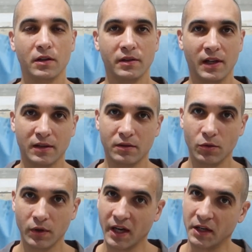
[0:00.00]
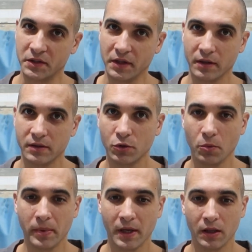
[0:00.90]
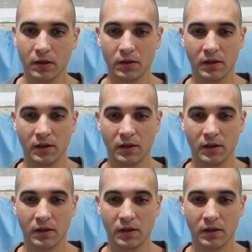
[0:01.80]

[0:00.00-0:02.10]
not doing anything stupid,